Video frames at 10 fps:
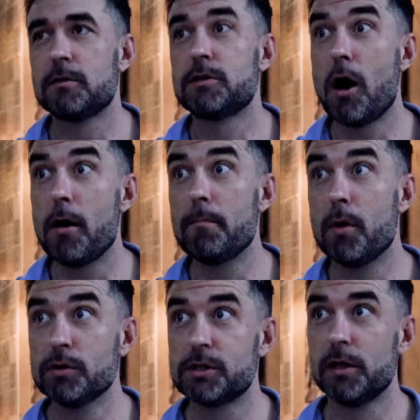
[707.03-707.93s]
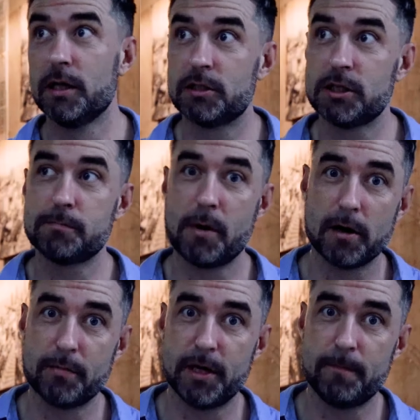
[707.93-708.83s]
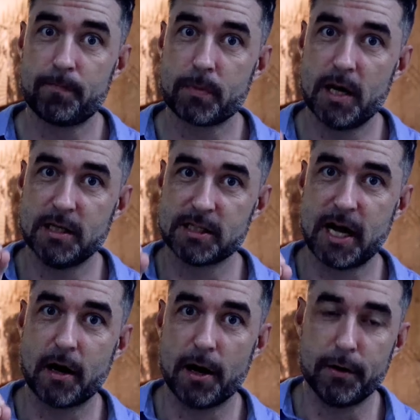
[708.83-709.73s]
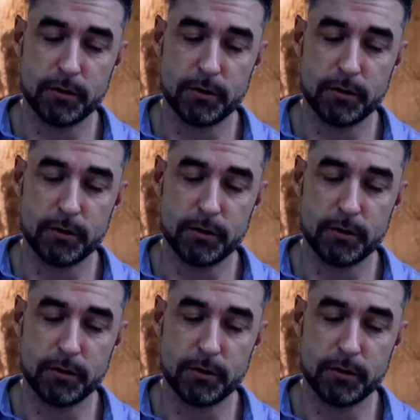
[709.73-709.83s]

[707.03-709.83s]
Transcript: top, most delicious banh mi in Saigon,